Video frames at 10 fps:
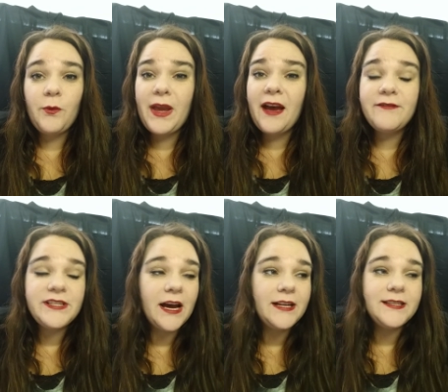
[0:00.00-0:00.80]
We have
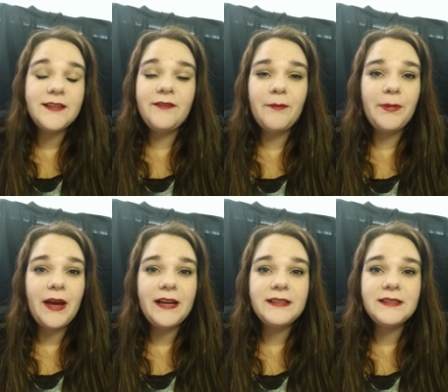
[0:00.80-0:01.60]
tons of
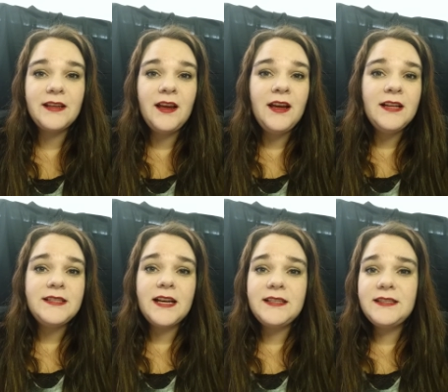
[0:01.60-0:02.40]
uplines,
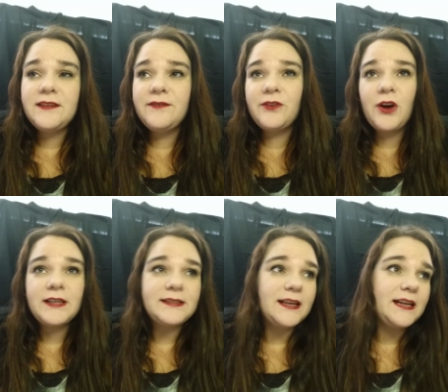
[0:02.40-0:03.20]
tons of
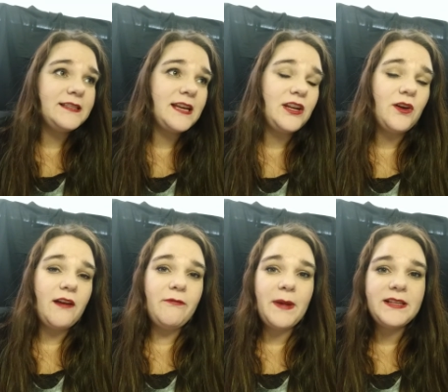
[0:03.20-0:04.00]
cross lines. I know
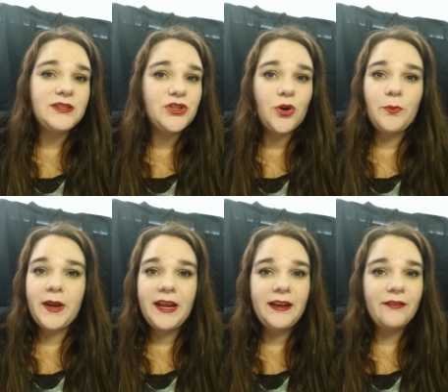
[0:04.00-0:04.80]
I've met so
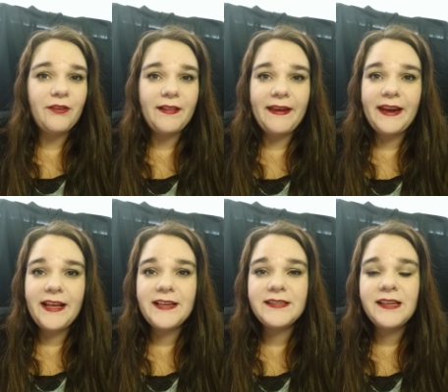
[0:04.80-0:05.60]
many different
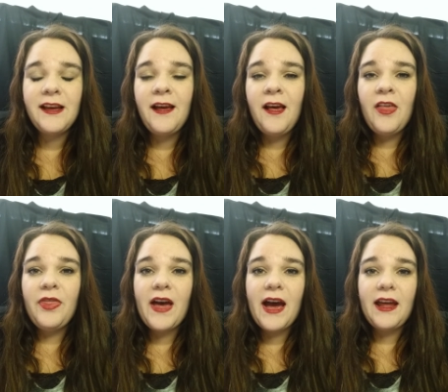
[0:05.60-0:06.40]
ladies
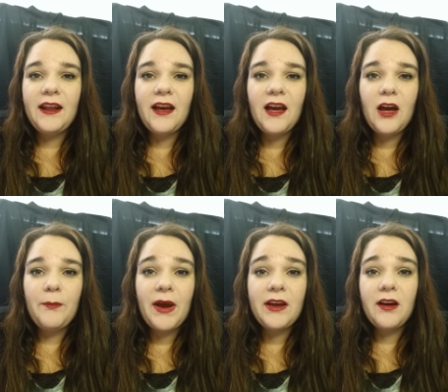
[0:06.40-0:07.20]
that
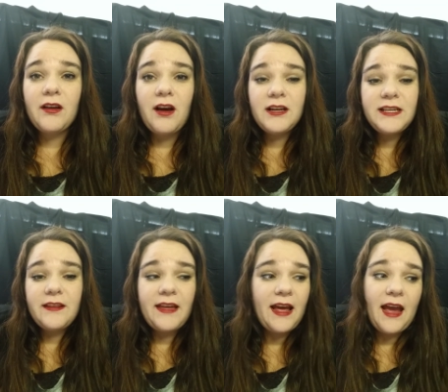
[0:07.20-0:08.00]
um, I
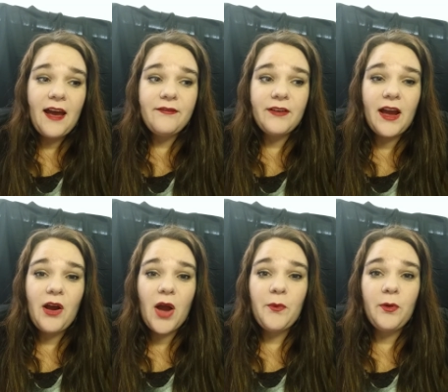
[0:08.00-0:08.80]
contact that I have,
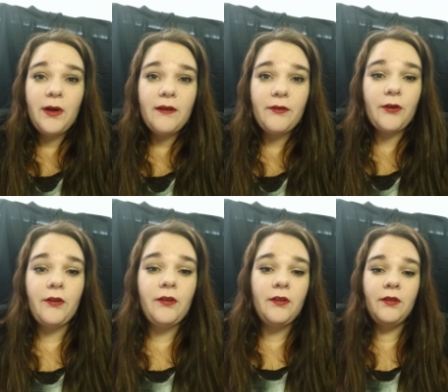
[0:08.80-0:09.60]
I, I won't ever